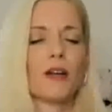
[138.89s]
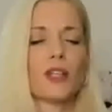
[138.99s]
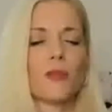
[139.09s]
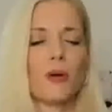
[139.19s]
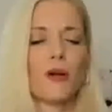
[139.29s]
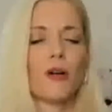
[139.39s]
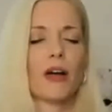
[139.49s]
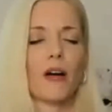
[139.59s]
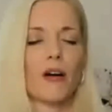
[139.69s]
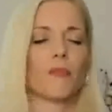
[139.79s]
He's like, Polo.
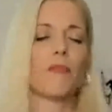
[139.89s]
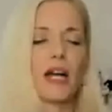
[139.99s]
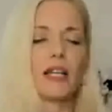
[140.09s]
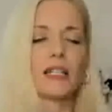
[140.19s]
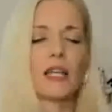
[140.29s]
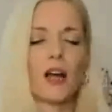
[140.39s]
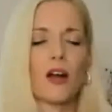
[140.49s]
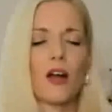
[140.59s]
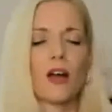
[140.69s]
Okay, Maddie's there.